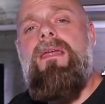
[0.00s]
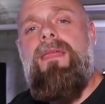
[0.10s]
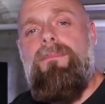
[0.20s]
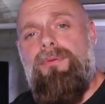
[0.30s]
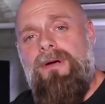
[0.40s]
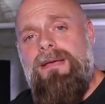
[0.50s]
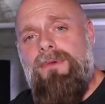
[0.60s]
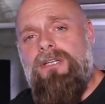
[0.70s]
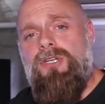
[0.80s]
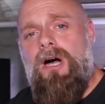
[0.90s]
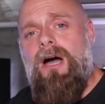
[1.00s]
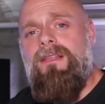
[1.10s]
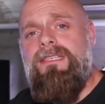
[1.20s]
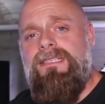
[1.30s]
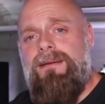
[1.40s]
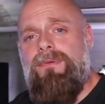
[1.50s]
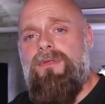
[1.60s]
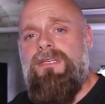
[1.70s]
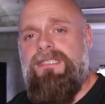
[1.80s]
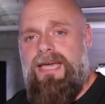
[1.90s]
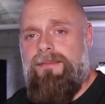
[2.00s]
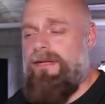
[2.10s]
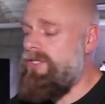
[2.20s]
They pretty much all assemble the same.